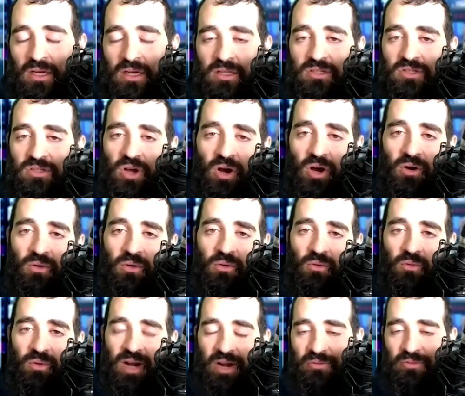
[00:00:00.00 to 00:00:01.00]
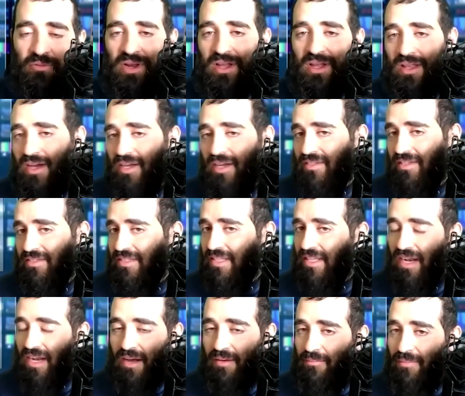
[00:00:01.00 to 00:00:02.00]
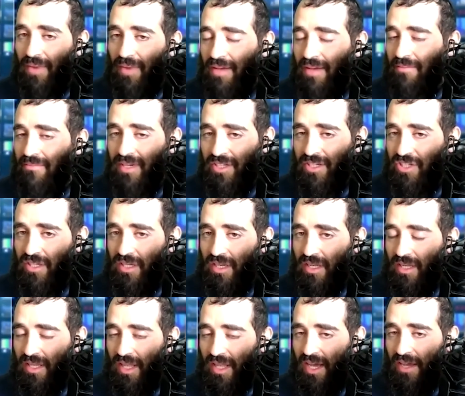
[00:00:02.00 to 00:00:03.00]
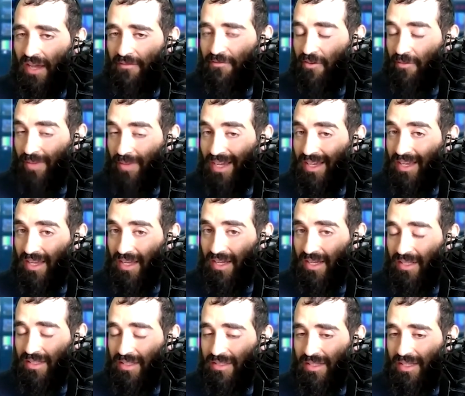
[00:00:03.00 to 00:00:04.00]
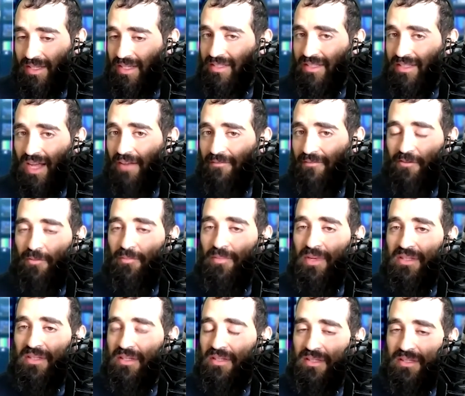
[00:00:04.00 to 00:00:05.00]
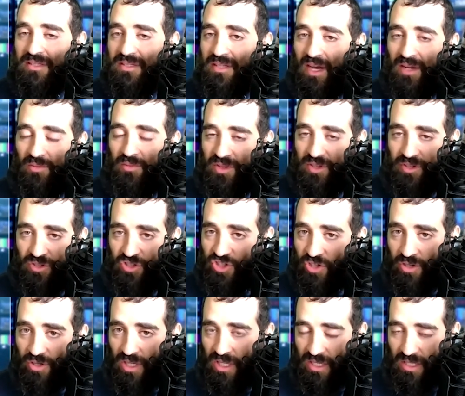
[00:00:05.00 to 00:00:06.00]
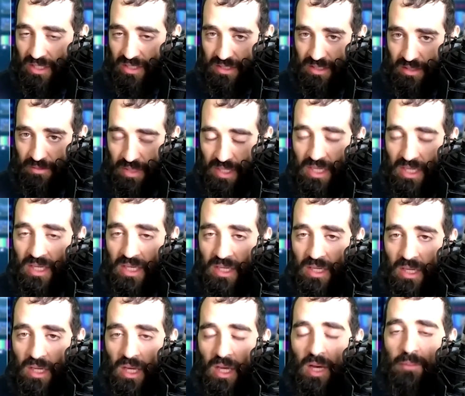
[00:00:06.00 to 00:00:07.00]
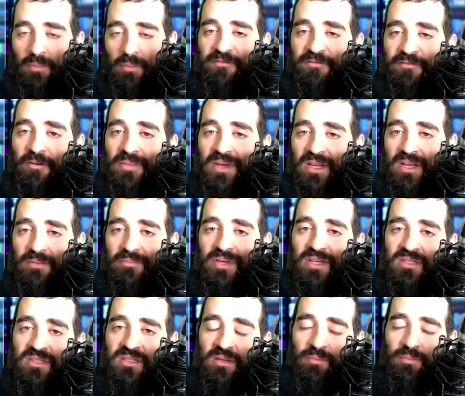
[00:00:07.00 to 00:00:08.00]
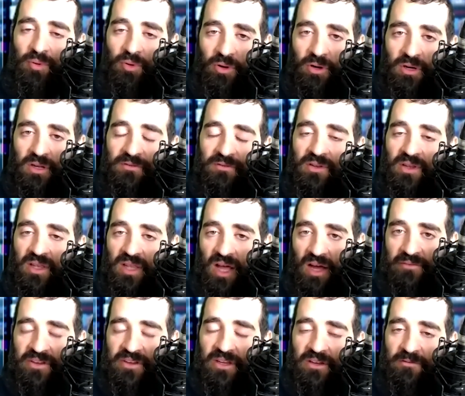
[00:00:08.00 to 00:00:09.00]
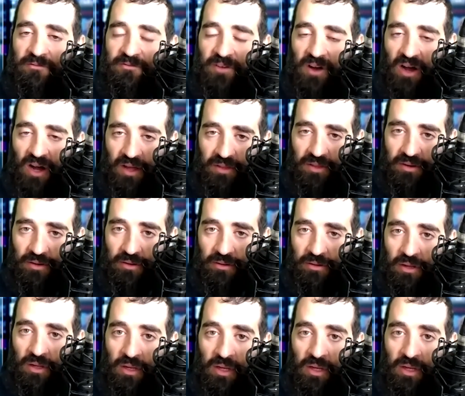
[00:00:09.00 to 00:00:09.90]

So, what I realize is that my mission in life for my kids is not for me to decide what their journey needs to be, but for me to be a supportive, loving father